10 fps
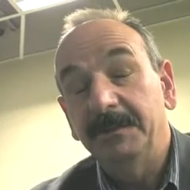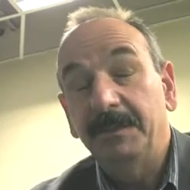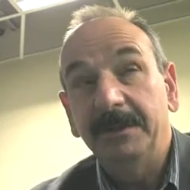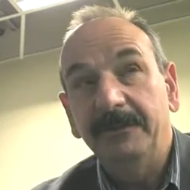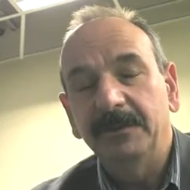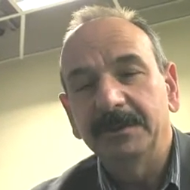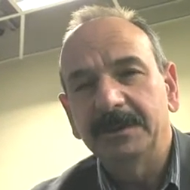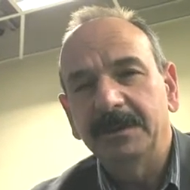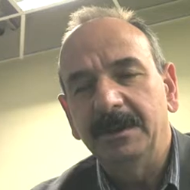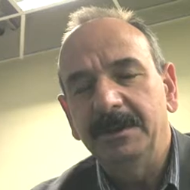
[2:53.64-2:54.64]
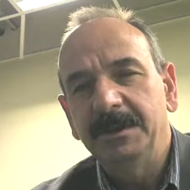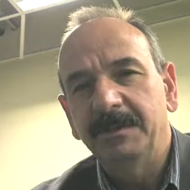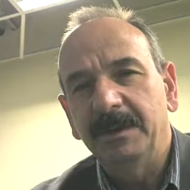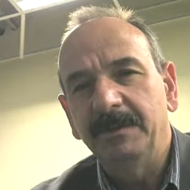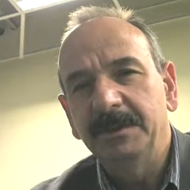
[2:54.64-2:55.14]
paid for
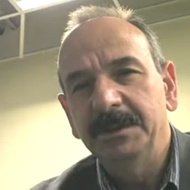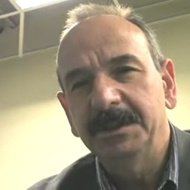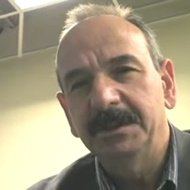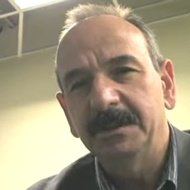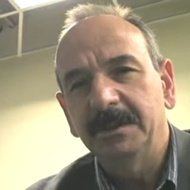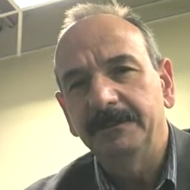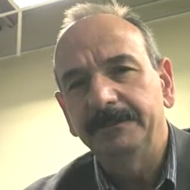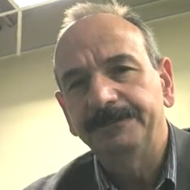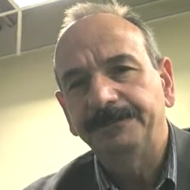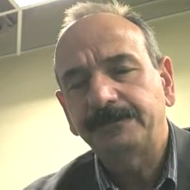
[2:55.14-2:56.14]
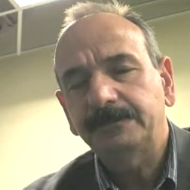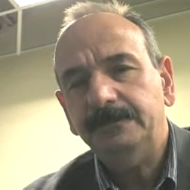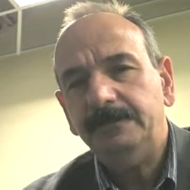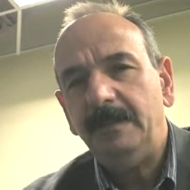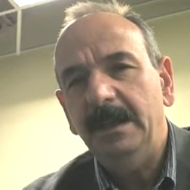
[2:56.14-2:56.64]
newspapers.
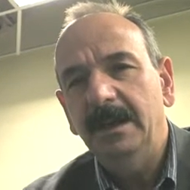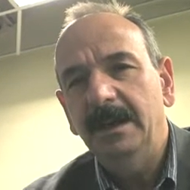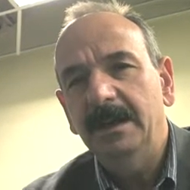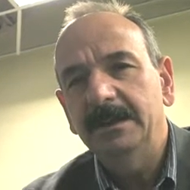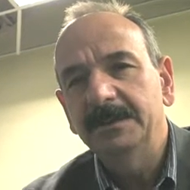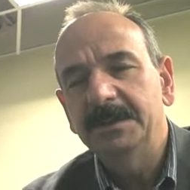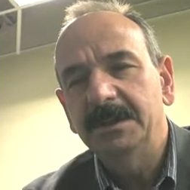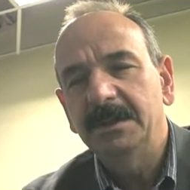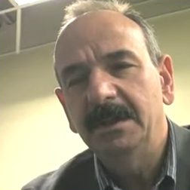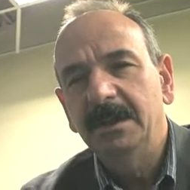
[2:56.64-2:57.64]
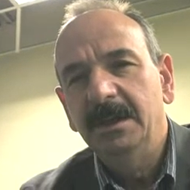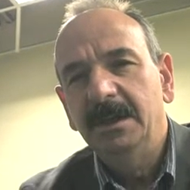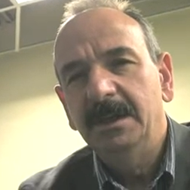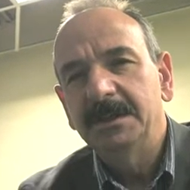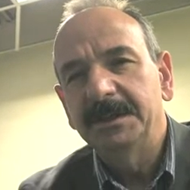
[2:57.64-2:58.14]
And
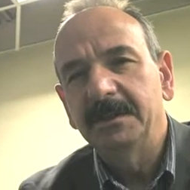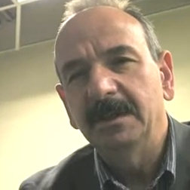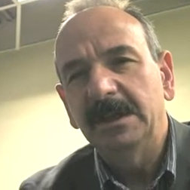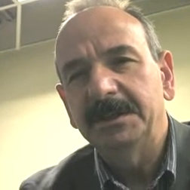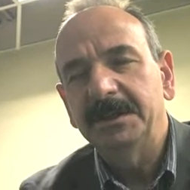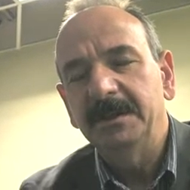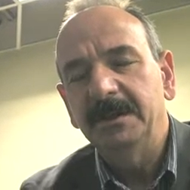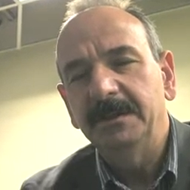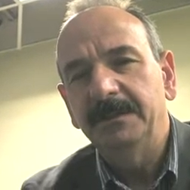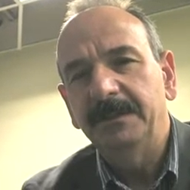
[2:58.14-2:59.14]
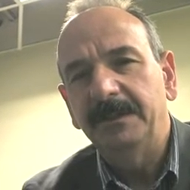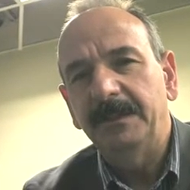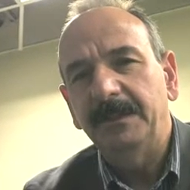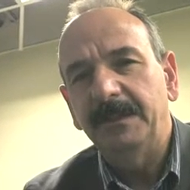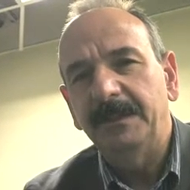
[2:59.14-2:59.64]
so that's
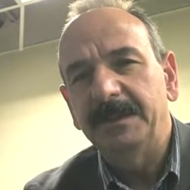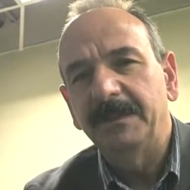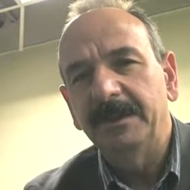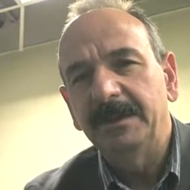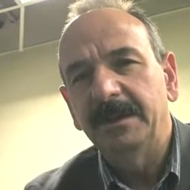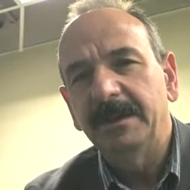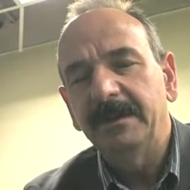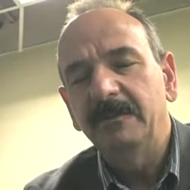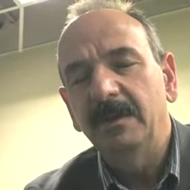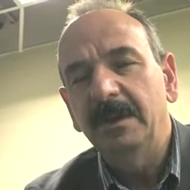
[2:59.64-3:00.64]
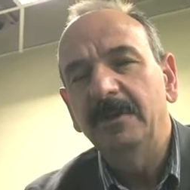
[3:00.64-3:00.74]
something that I think will